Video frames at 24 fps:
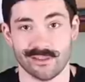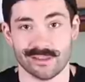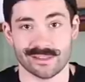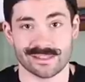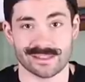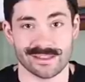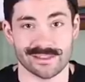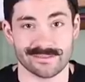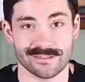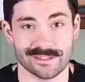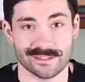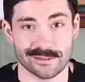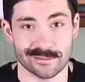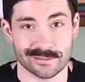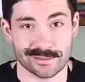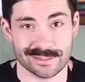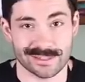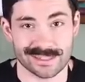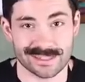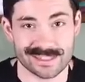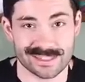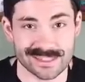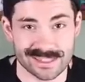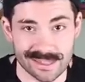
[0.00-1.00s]
All that's left to do
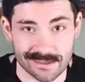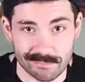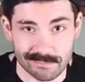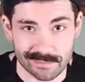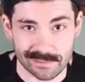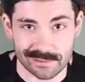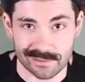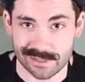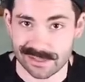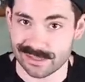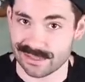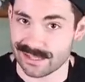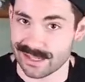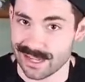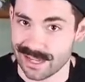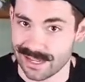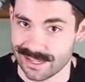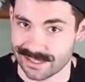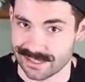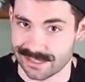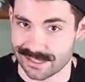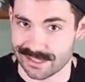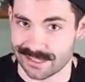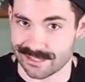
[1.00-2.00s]
is assemble and
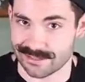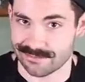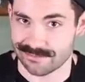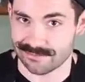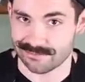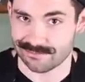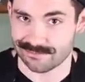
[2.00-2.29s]
taste.